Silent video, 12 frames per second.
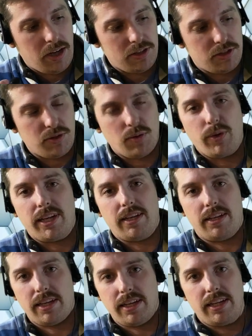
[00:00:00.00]
so that we
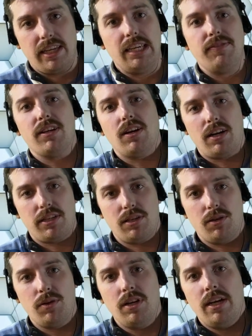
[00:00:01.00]
can get even
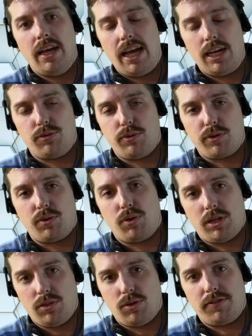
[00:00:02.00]
audio as we
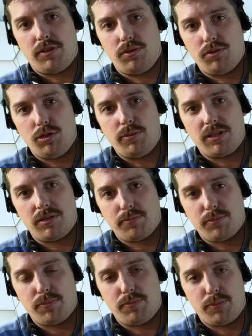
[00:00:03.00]
record and don't have to do too much
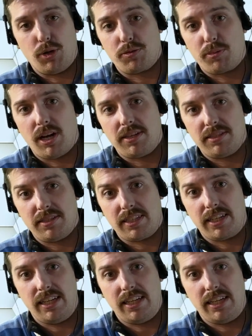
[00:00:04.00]
post-processing.